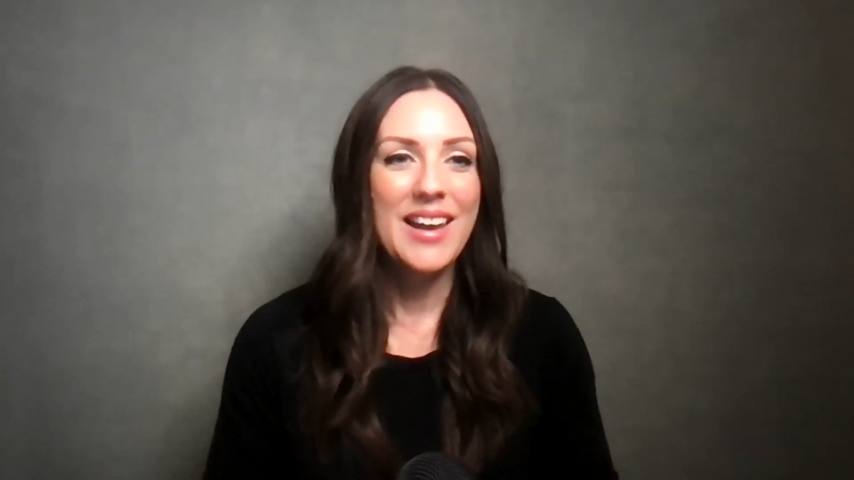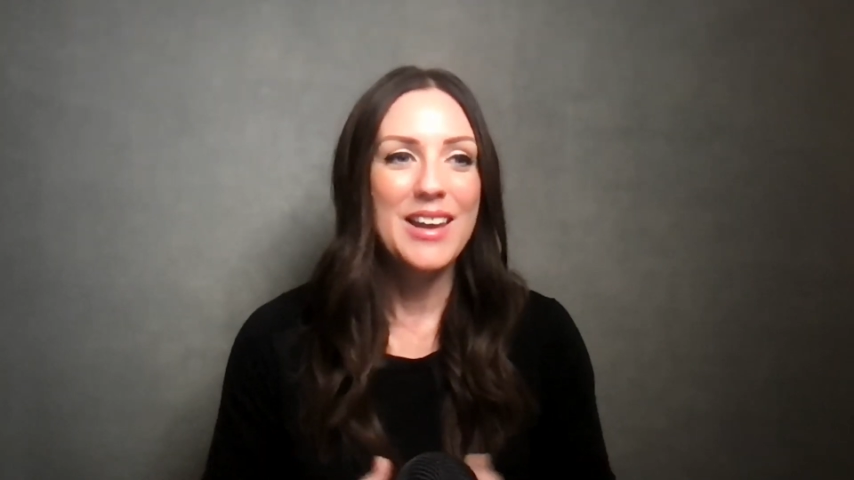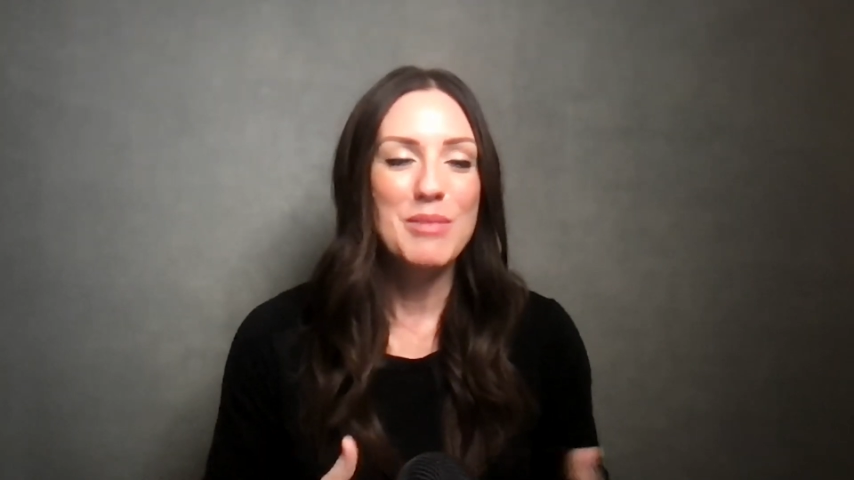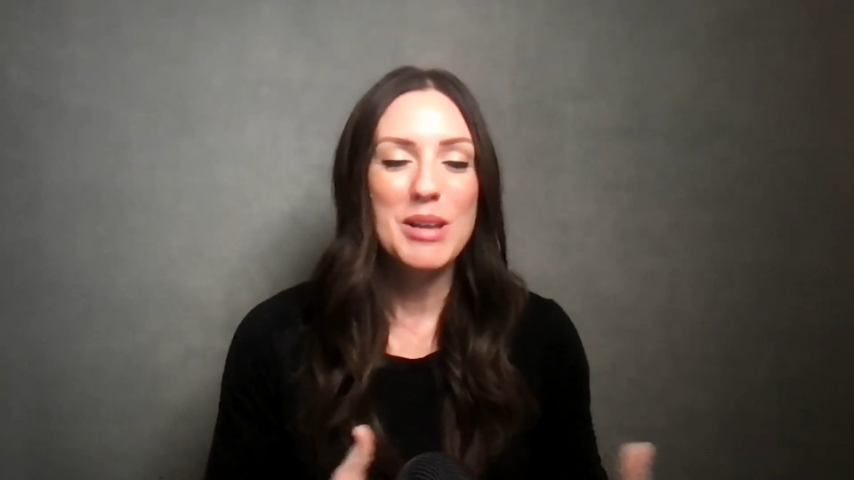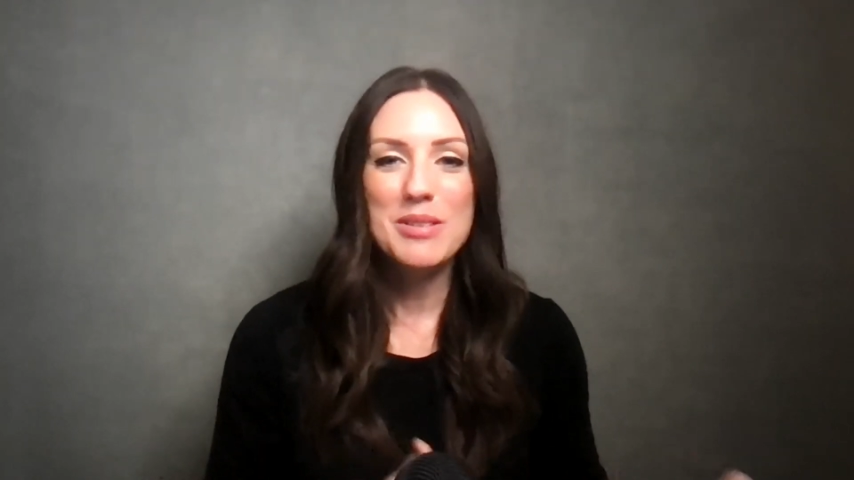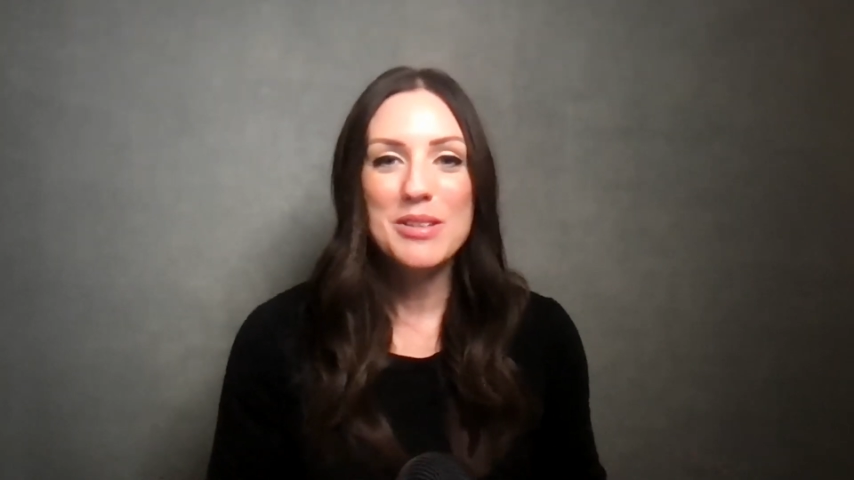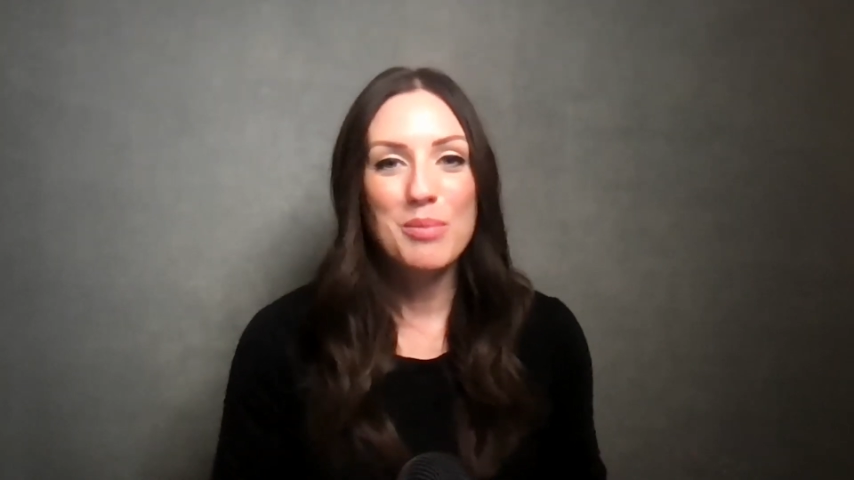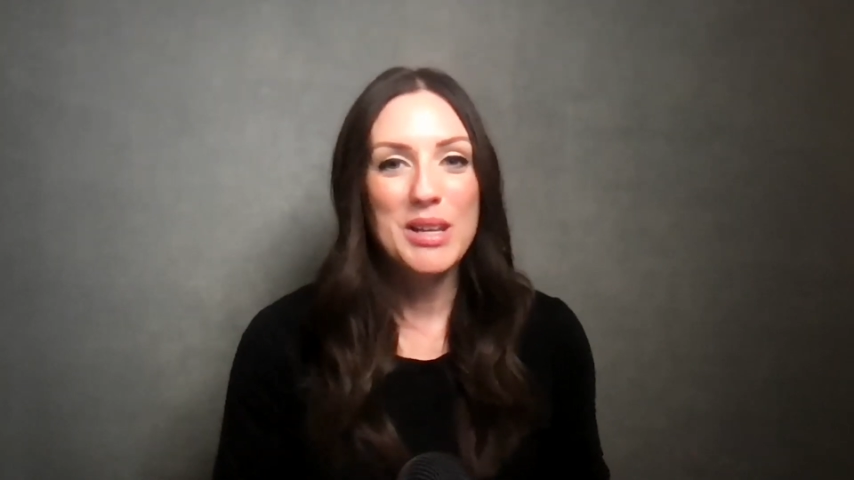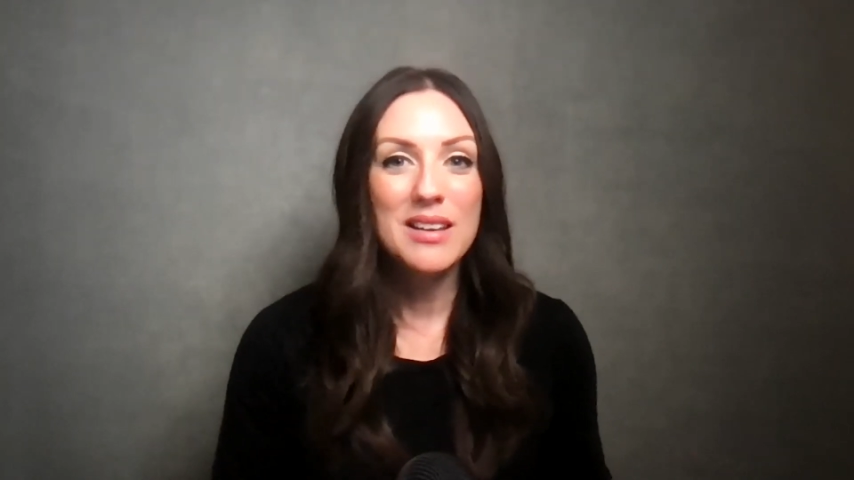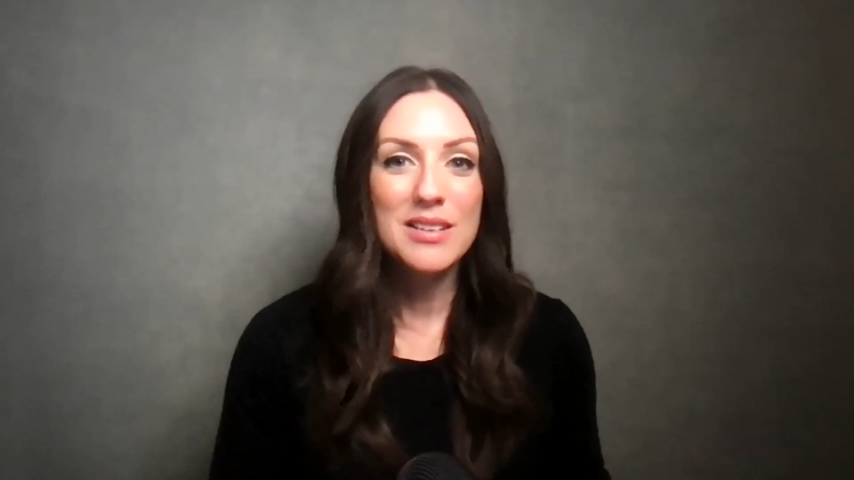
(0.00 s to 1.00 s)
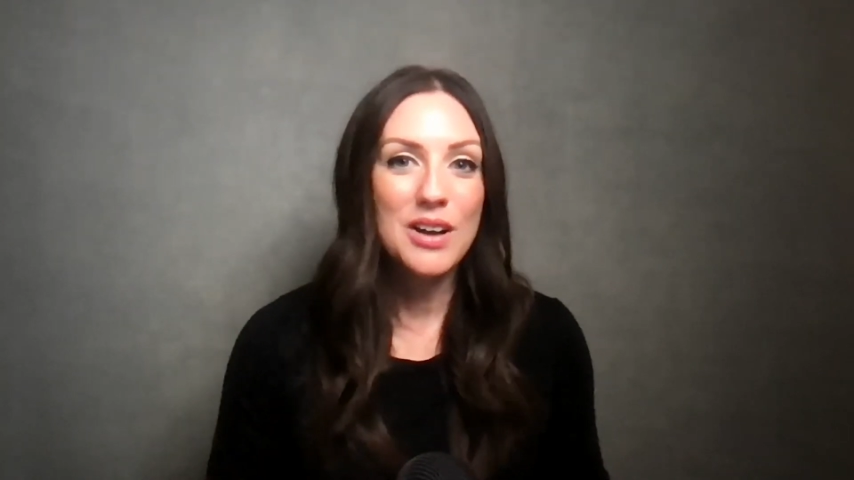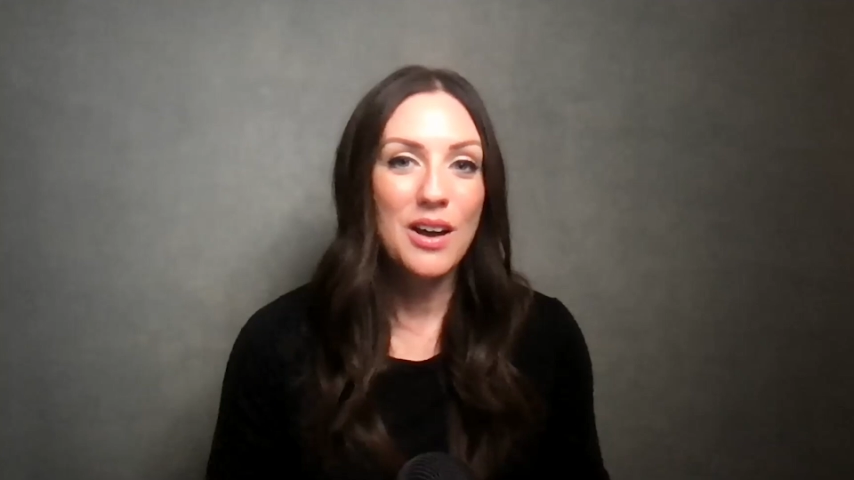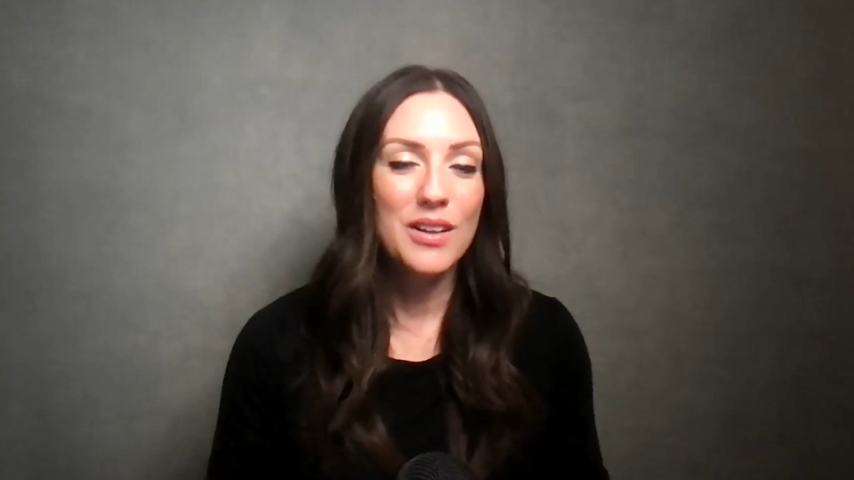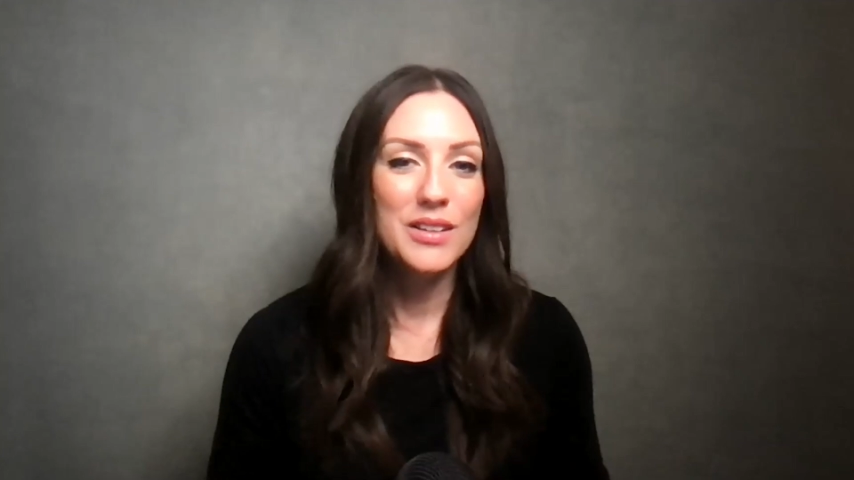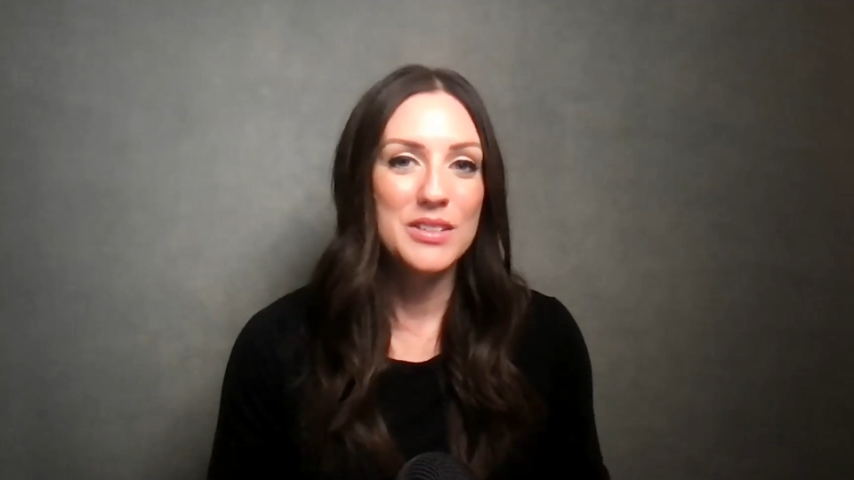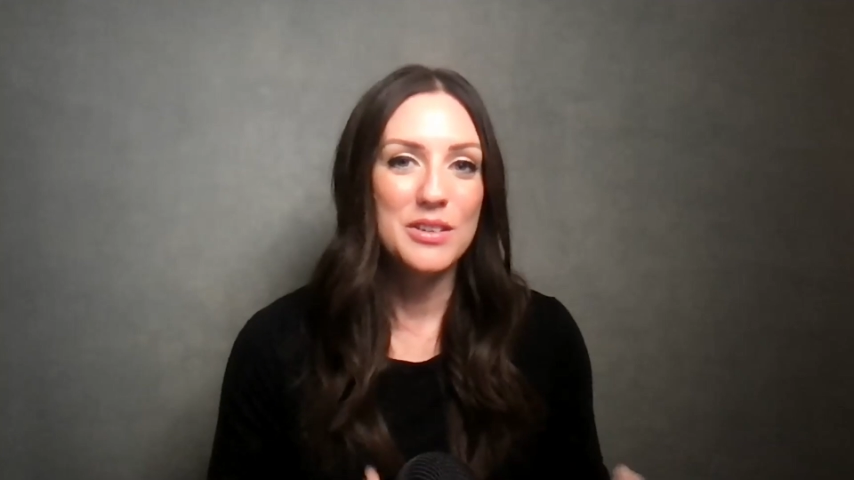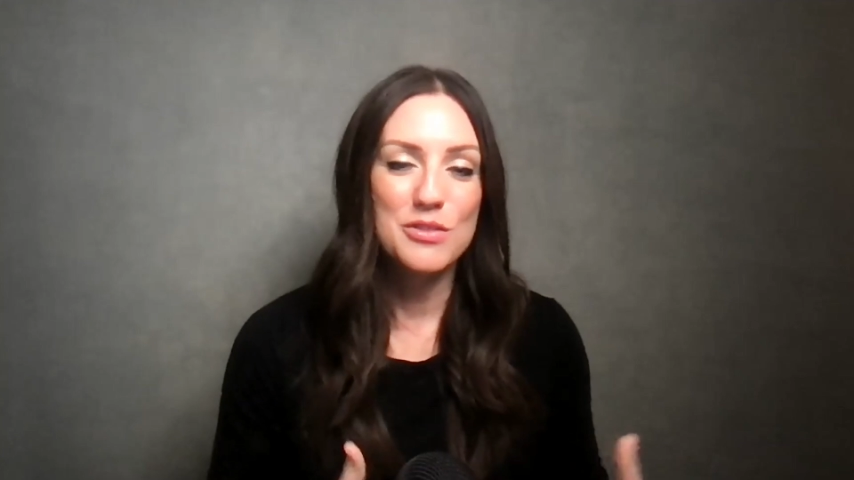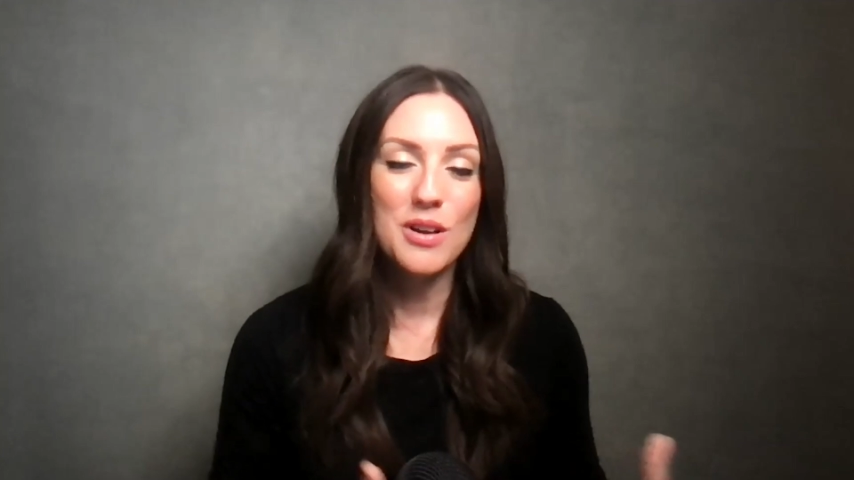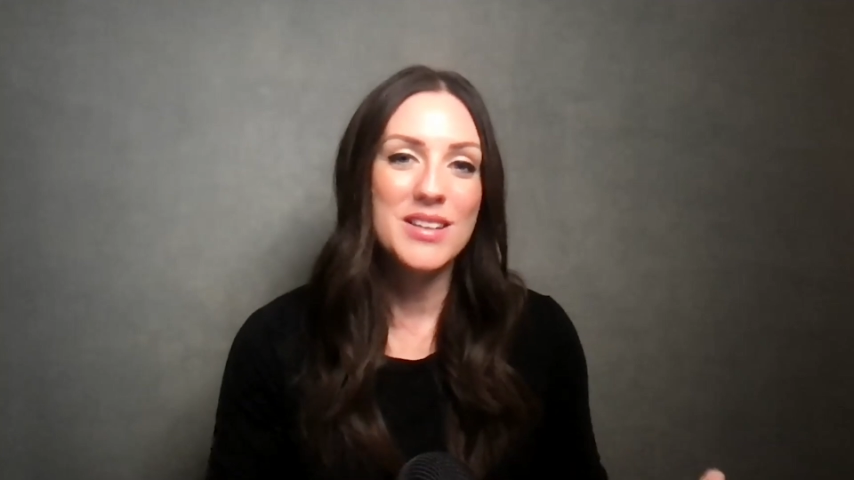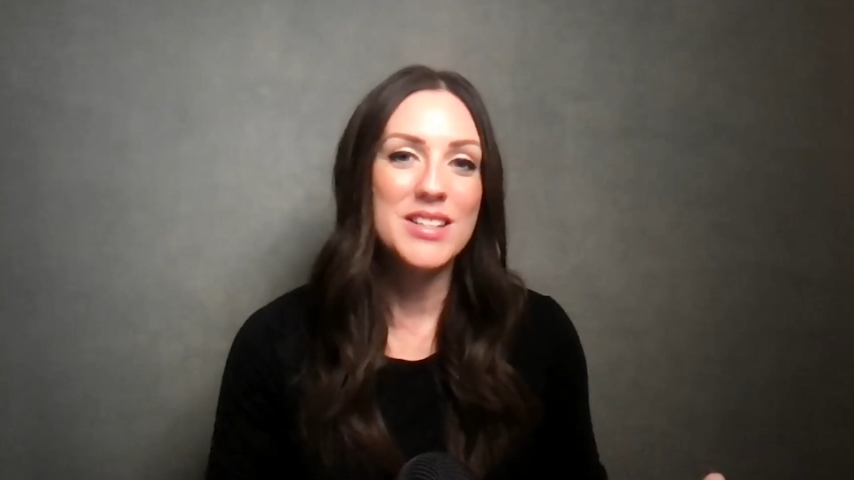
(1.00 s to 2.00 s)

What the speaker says: and maybe you'll be called or drawn